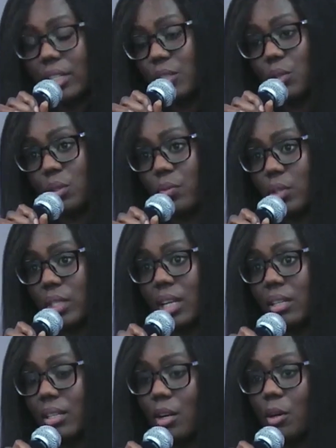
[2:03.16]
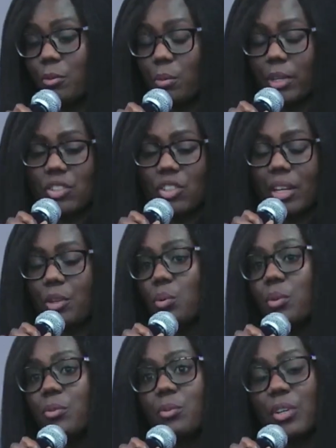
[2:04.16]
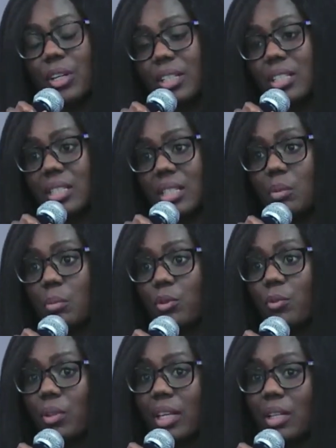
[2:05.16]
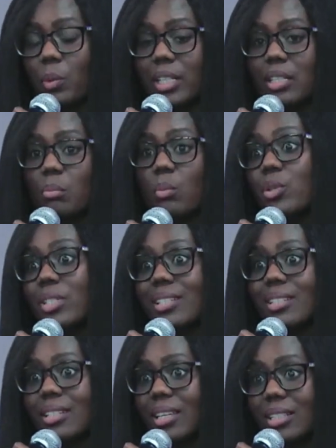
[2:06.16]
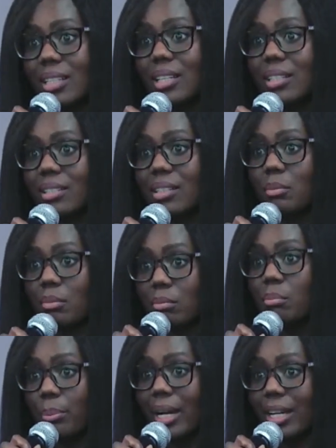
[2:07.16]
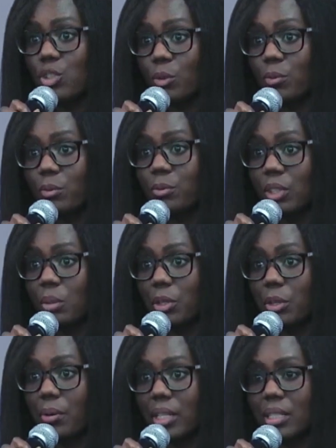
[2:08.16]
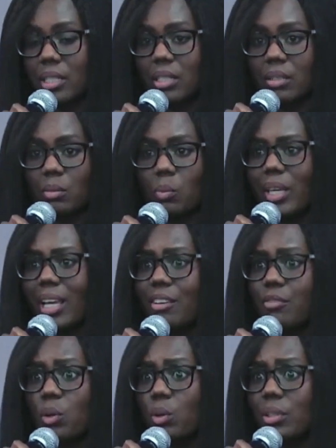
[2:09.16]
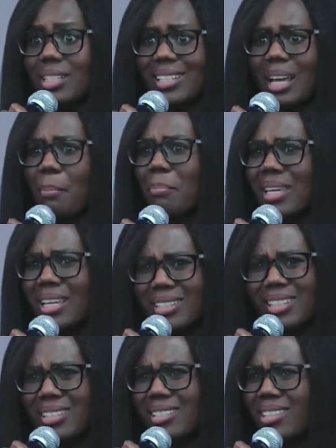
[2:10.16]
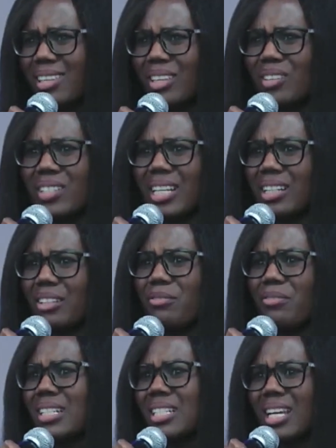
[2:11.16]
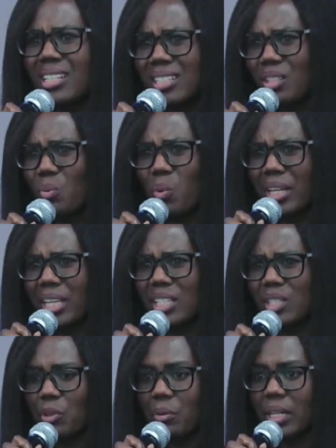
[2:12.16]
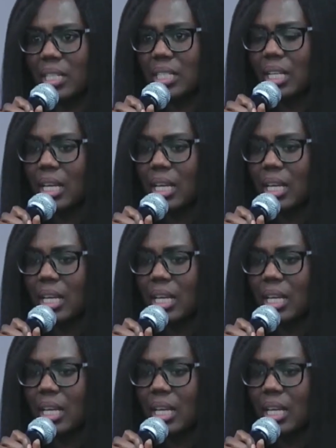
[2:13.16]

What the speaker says: those of us that come from Nigeria, I don't know if you've heard it said before that we're the most educated batch of immigrants. We have all these amazing skills and fantastic work experience.